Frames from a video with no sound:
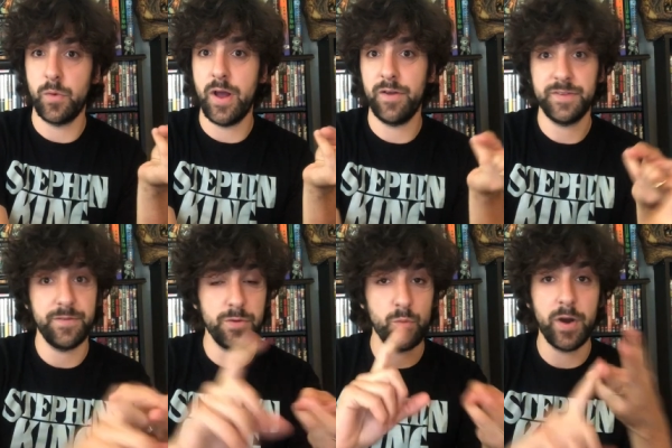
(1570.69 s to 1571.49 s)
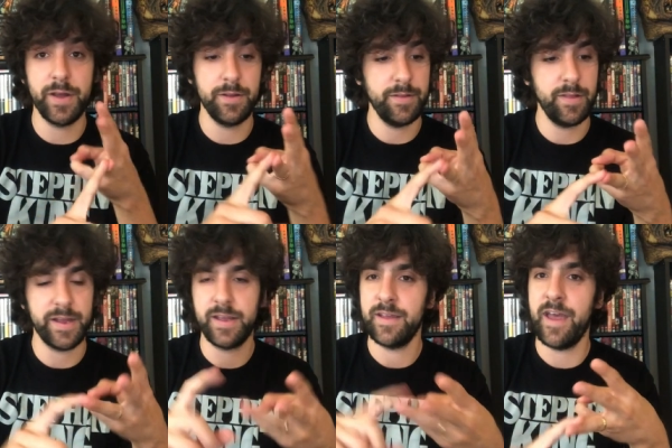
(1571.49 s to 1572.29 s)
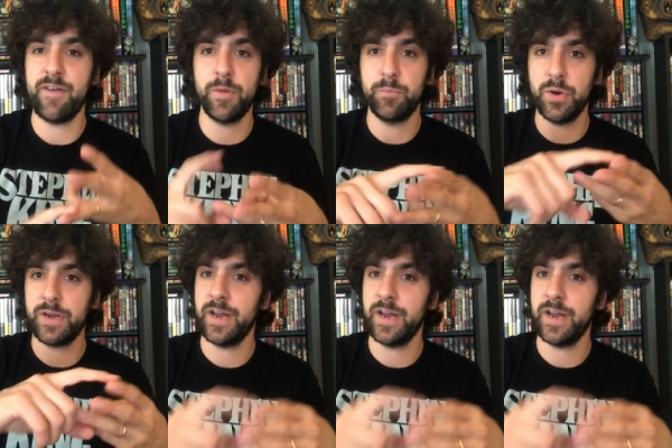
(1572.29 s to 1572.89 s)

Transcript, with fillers: Morales. And if you want to like have the book